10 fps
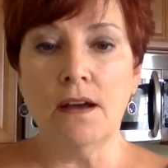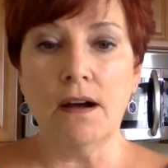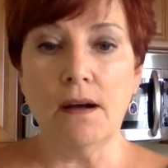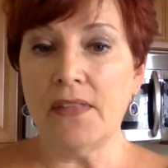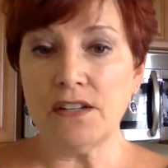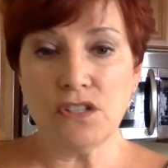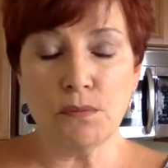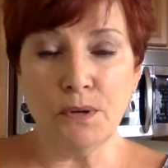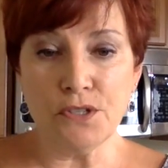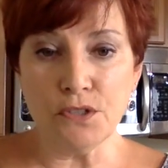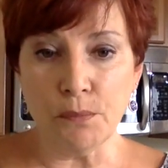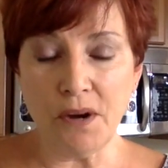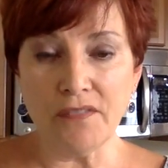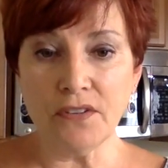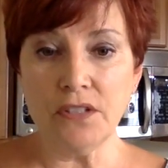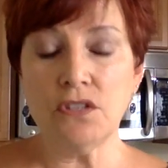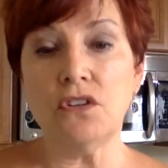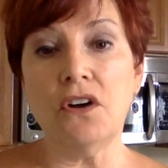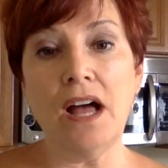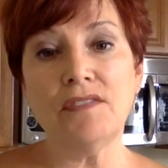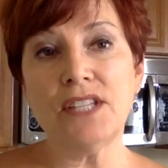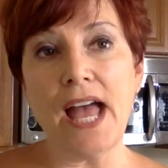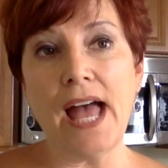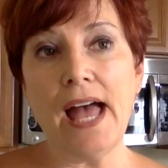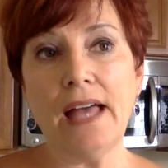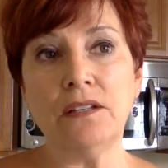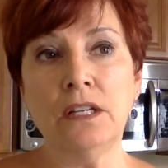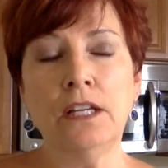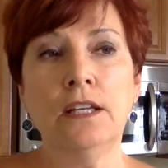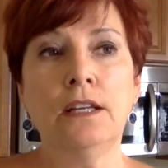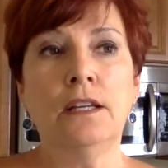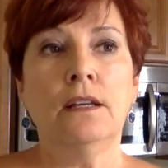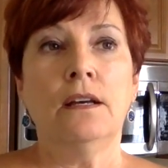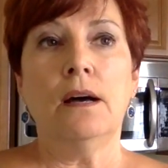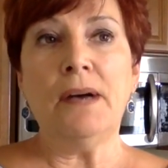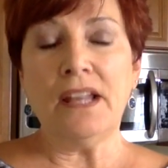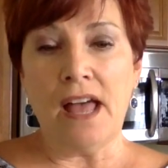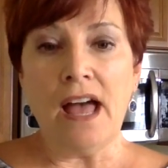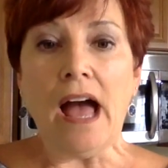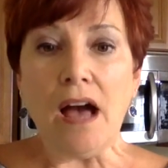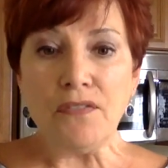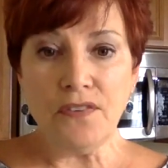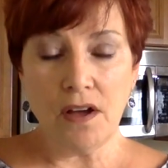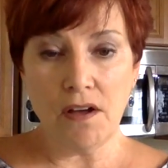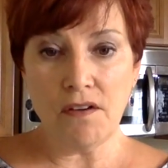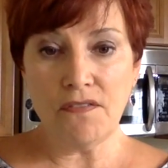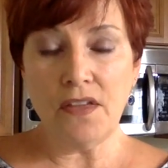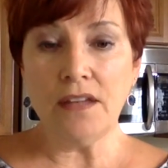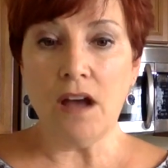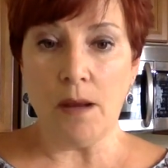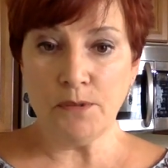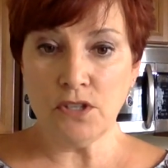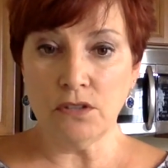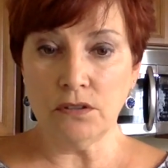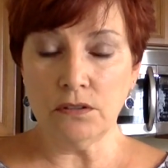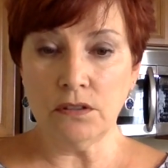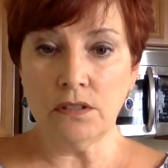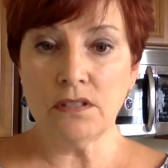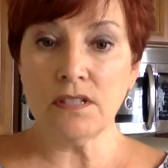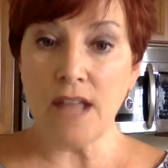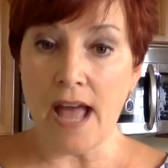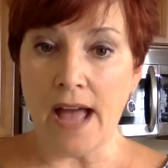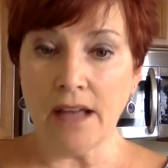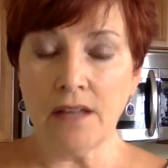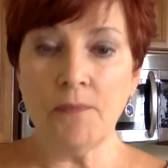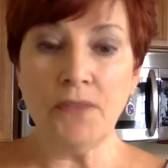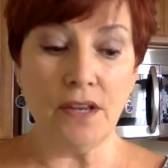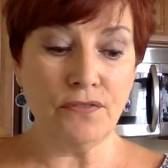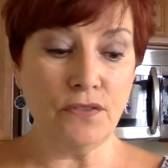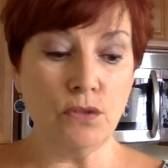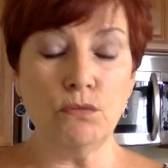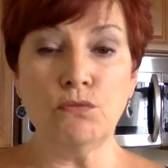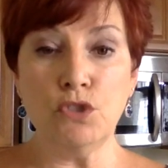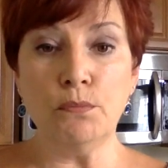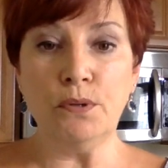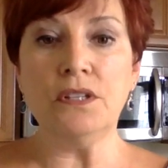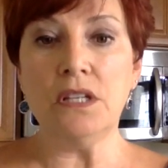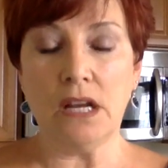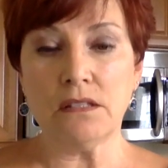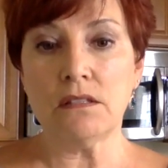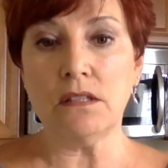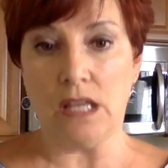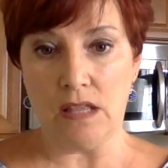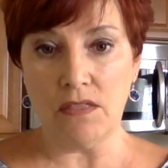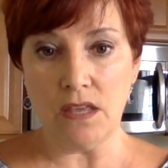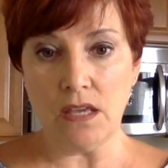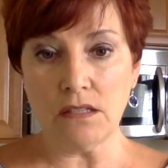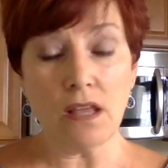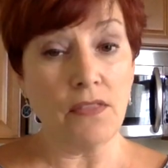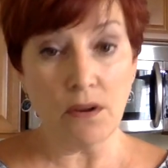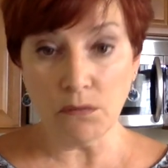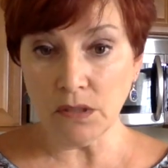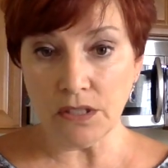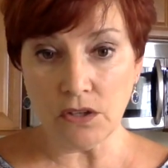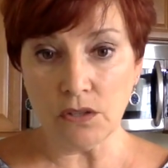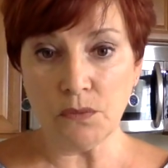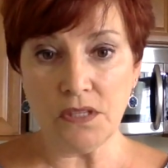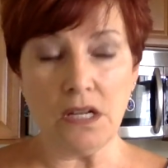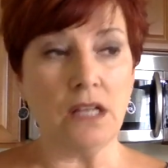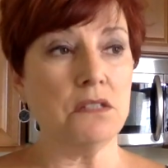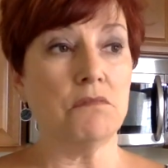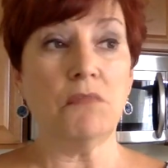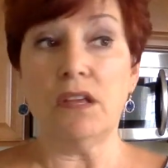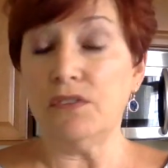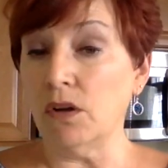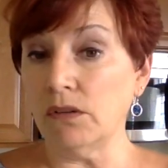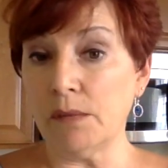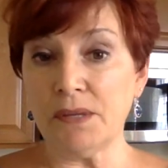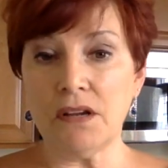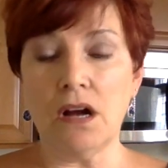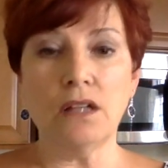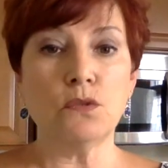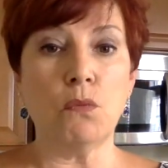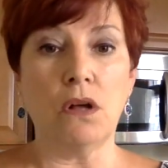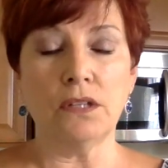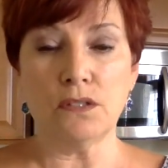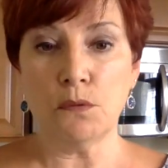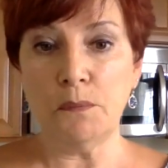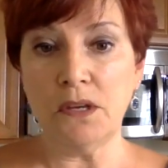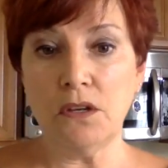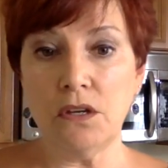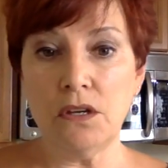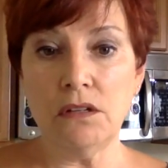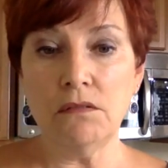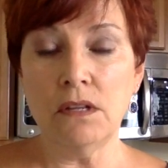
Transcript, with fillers: Um, that's just personal preference. So you'll have to add about a half of an optional snack if you do put nuts in these, and they're really good with the nuts. If you don't like pecans, walnuts would be good.